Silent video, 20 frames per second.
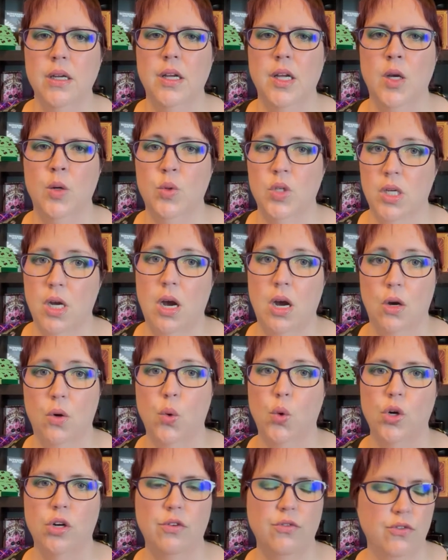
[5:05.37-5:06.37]
It was
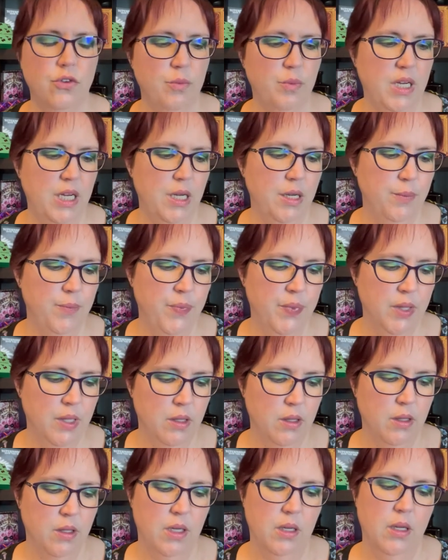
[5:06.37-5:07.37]
awkward for me.
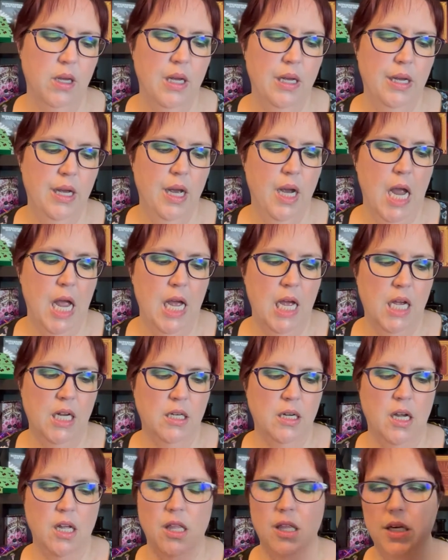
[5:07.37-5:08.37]

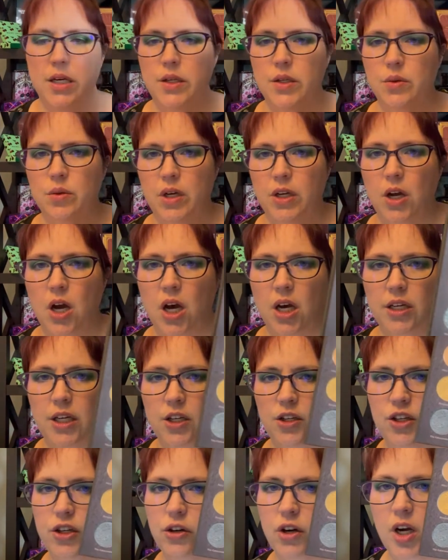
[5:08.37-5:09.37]
And this one,
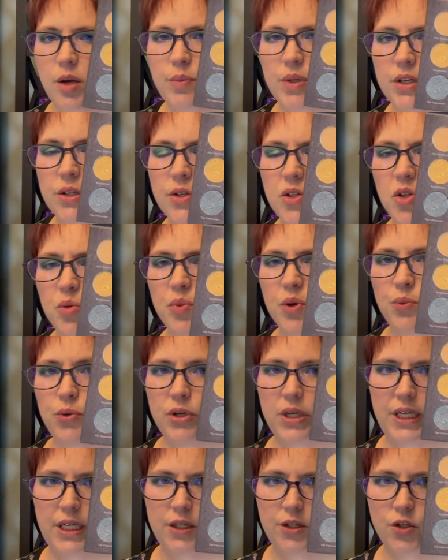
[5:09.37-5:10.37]
Haunted Europe, is super
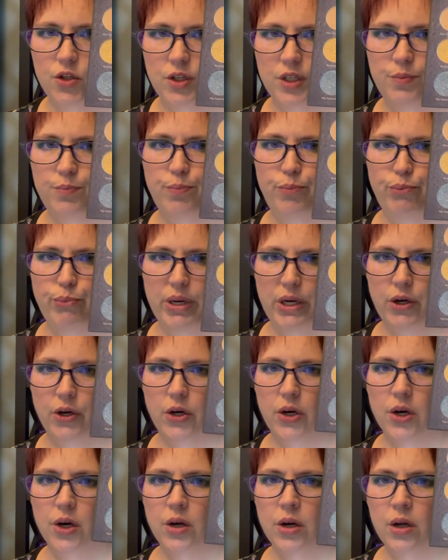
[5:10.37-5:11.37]
pretty. It's just
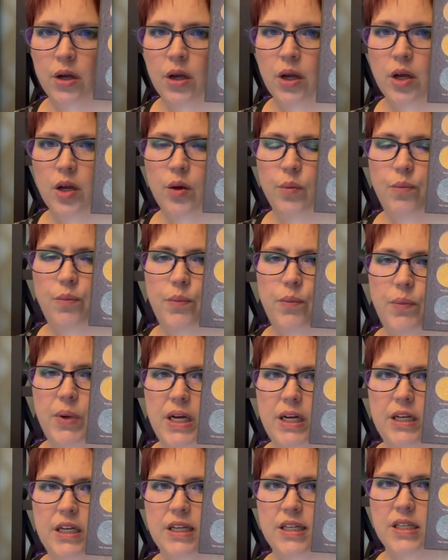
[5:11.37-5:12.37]
bigger,
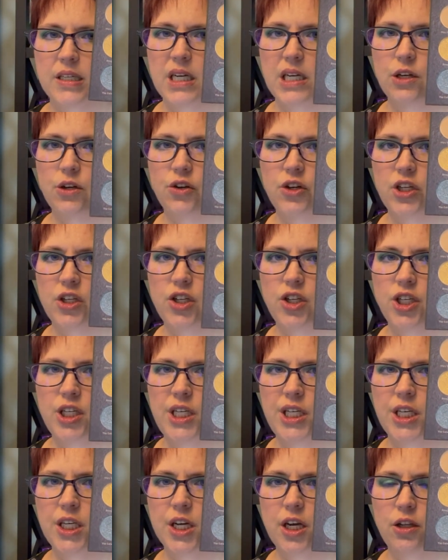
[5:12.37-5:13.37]
but it's that
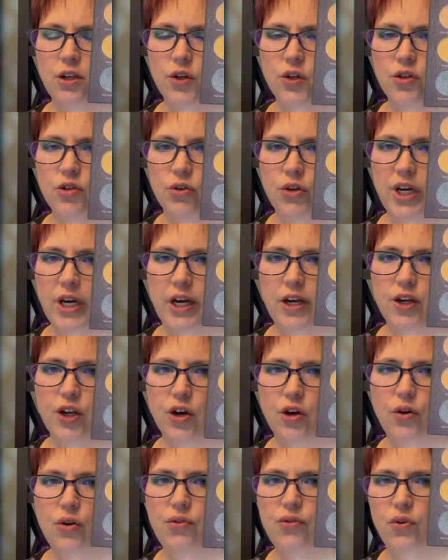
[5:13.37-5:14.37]
grungy color story I
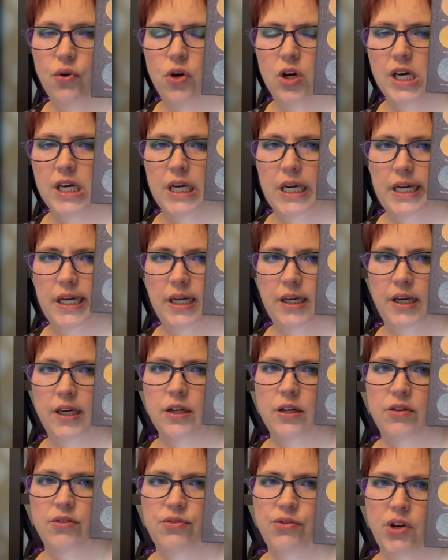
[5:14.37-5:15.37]
go for in
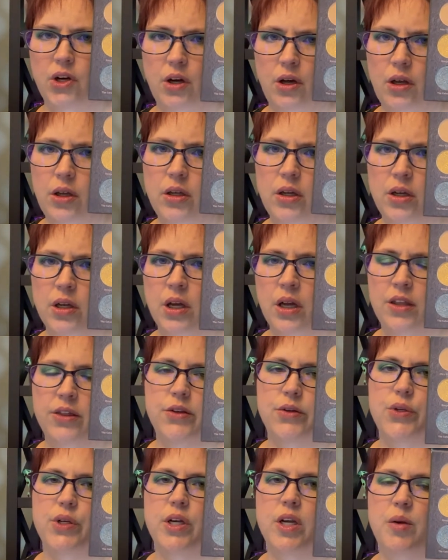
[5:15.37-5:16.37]
fall.
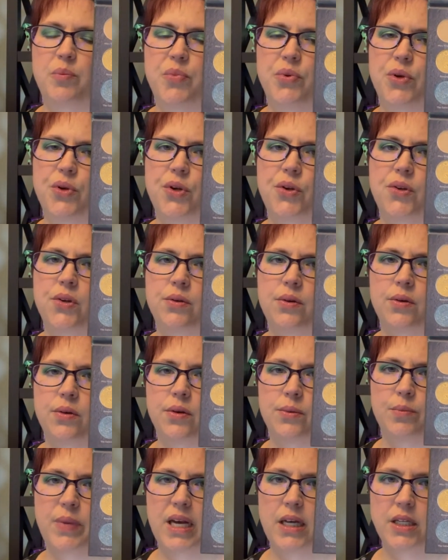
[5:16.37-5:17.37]
There's a couple
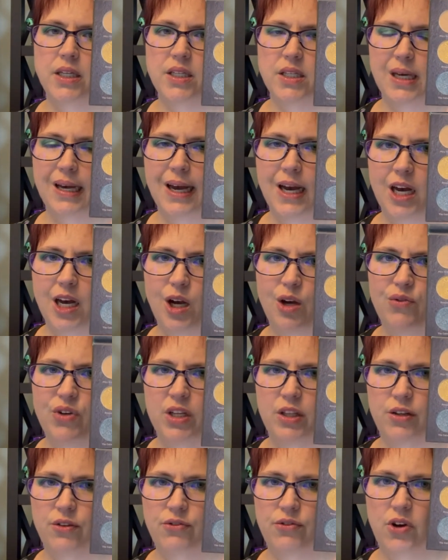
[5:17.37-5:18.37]
palettes I have
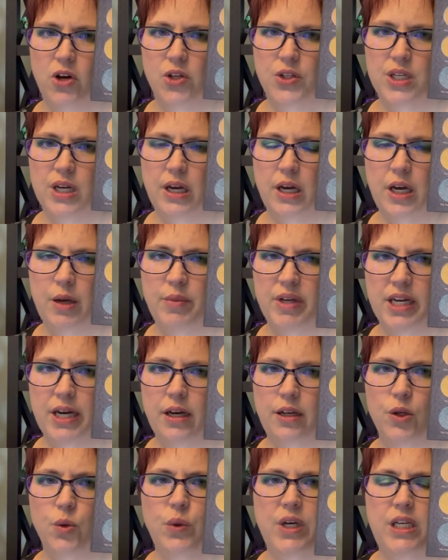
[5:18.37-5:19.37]
in the fall time and
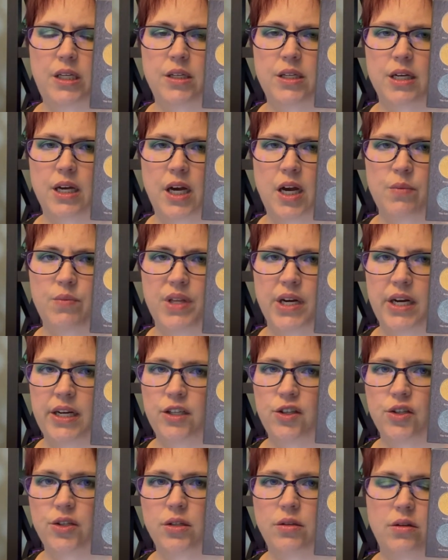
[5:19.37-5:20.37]
Halloween time that
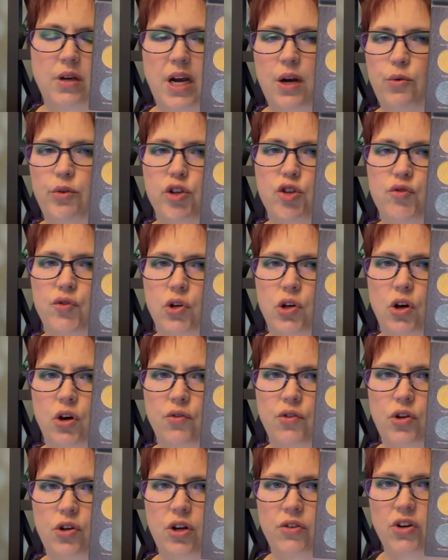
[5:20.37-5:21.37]
I reach for
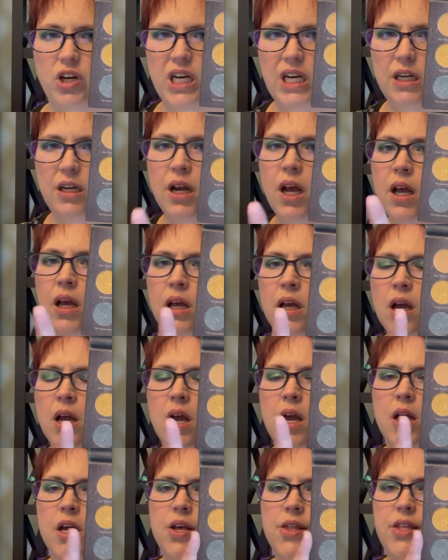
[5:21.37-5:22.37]
over and over again.
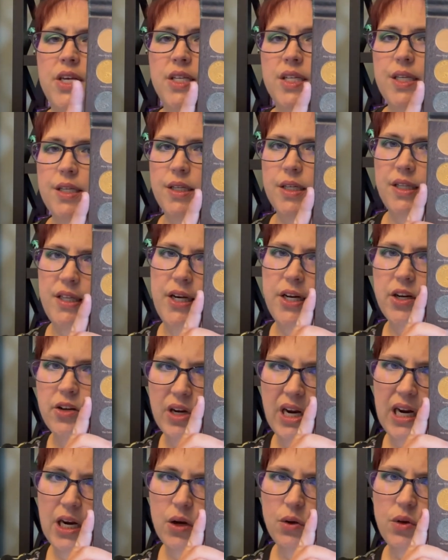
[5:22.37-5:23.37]
This is in there
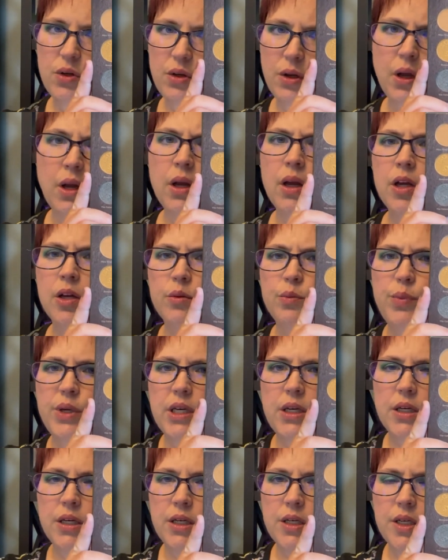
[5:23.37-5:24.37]
now
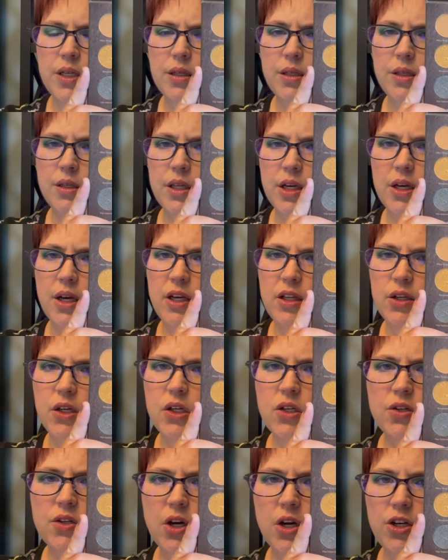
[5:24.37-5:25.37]
because the
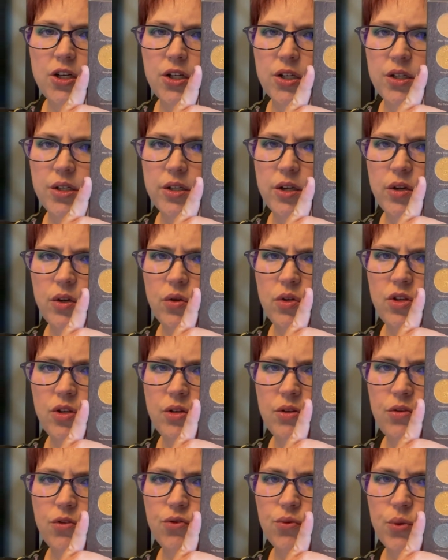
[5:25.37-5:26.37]
colors are just so
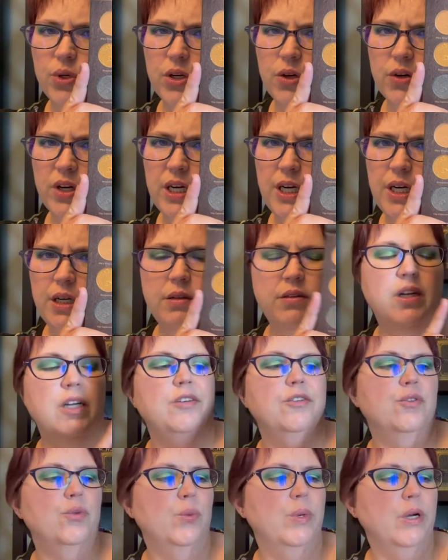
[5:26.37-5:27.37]
dreary, not
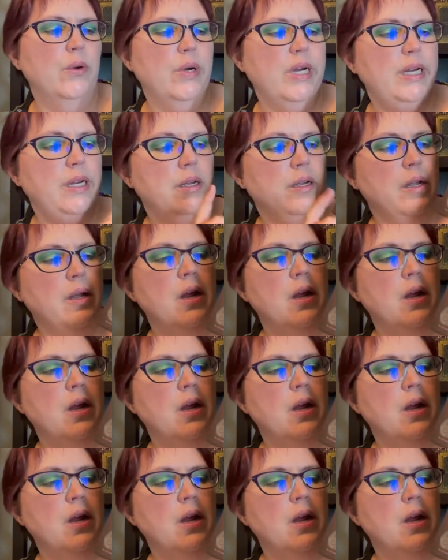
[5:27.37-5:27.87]
dreary.